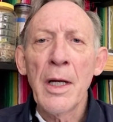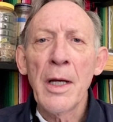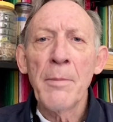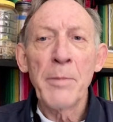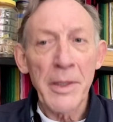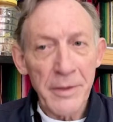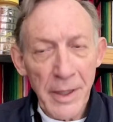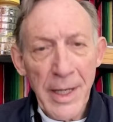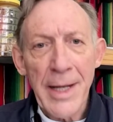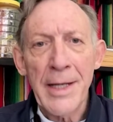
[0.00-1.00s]
But
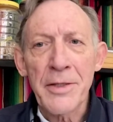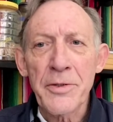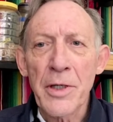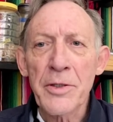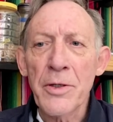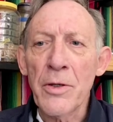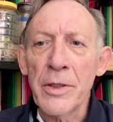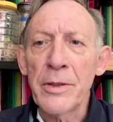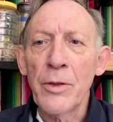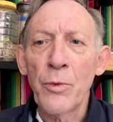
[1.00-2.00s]
today is just on
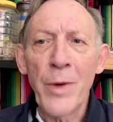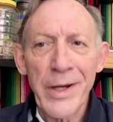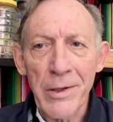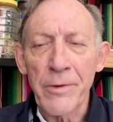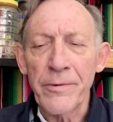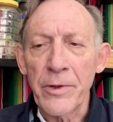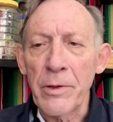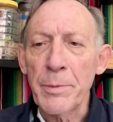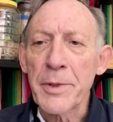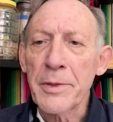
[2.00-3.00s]
regular
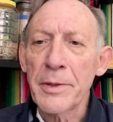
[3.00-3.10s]
verbs